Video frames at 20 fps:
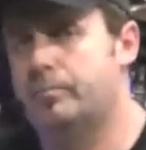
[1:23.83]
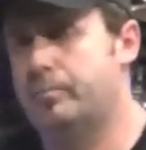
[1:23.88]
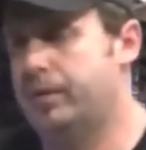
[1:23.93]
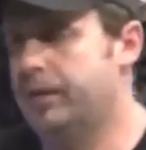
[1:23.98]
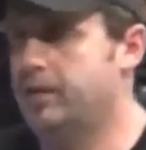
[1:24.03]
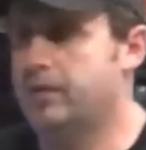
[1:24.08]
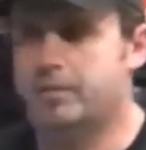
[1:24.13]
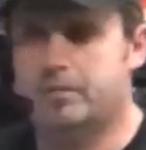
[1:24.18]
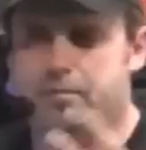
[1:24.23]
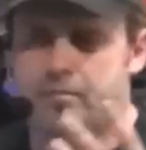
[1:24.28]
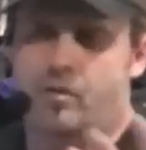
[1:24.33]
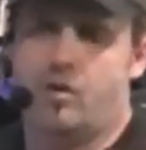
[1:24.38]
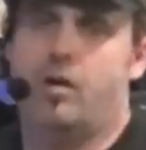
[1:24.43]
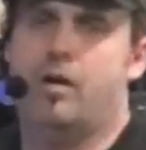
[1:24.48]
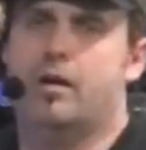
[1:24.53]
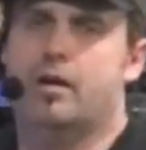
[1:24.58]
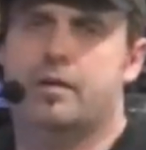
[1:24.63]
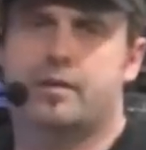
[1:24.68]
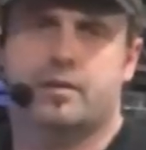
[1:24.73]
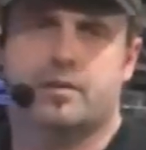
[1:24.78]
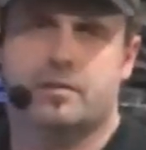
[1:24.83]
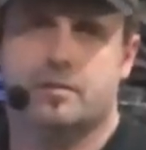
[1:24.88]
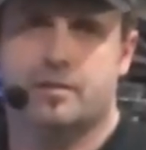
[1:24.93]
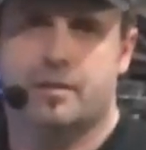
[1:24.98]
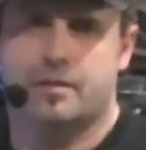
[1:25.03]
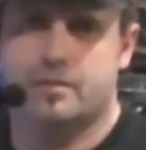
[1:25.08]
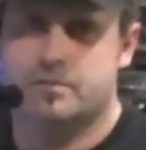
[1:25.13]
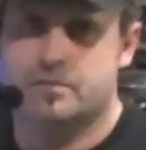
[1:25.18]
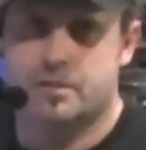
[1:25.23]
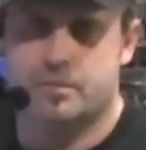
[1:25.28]
been on
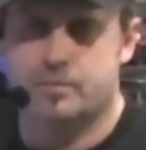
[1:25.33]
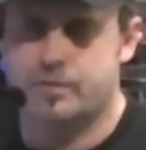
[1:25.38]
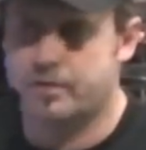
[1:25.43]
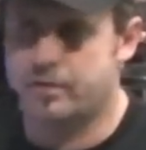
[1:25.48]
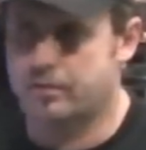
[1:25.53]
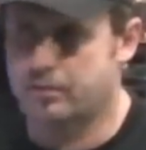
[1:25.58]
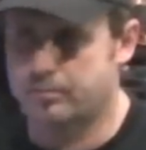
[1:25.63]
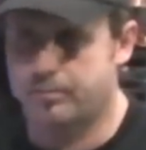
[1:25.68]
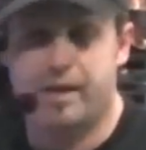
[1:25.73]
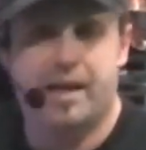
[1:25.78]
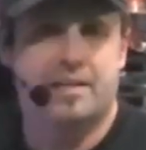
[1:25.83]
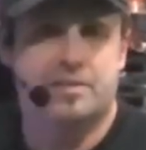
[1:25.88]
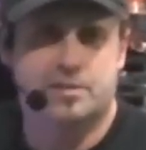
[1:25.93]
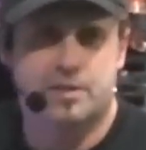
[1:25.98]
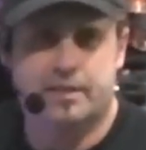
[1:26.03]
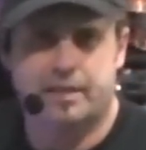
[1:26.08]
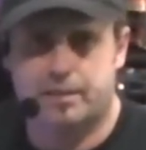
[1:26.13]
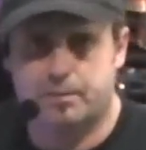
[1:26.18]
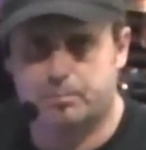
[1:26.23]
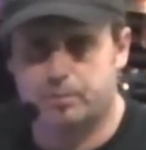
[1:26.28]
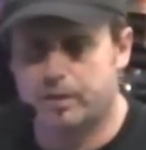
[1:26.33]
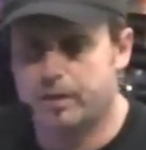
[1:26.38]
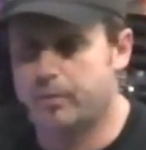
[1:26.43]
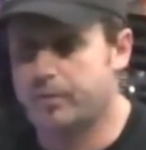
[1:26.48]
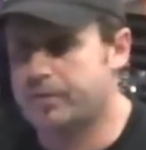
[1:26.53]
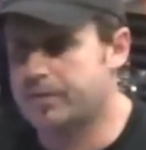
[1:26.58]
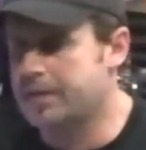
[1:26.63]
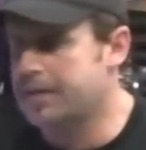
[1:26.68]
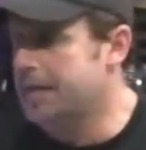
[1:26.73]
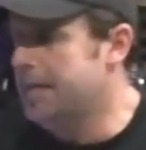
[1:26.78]
and some of the bands that I get to play
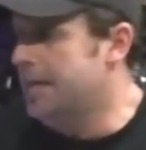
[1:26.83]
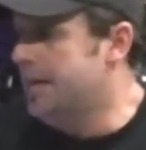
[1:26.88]
with.